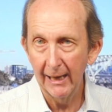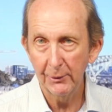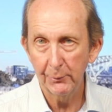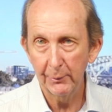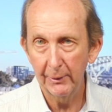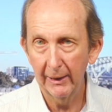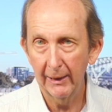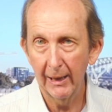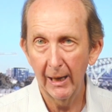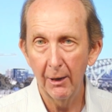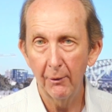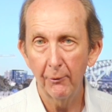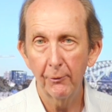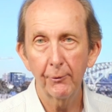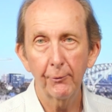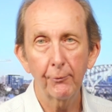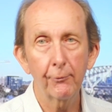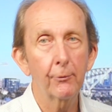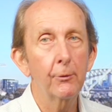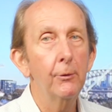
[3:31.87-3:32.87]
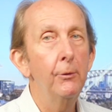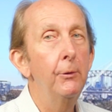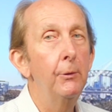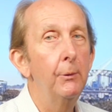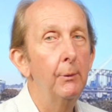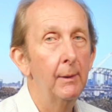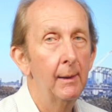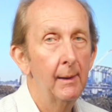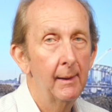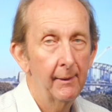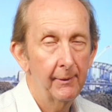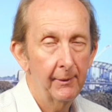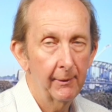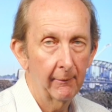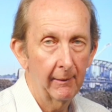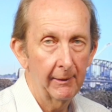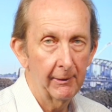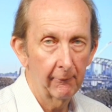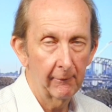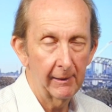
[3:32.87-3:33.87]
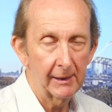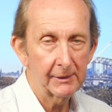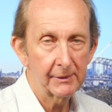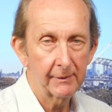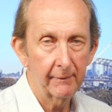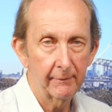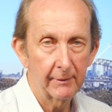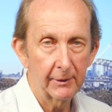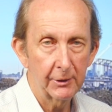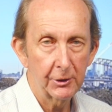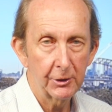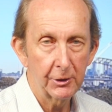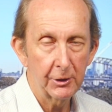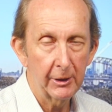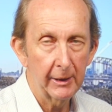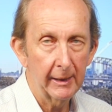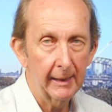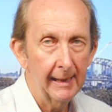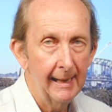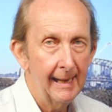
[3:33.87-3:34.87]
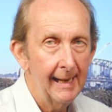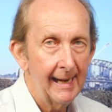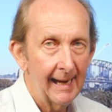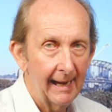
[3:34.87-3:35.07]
as we go through the rest of this year,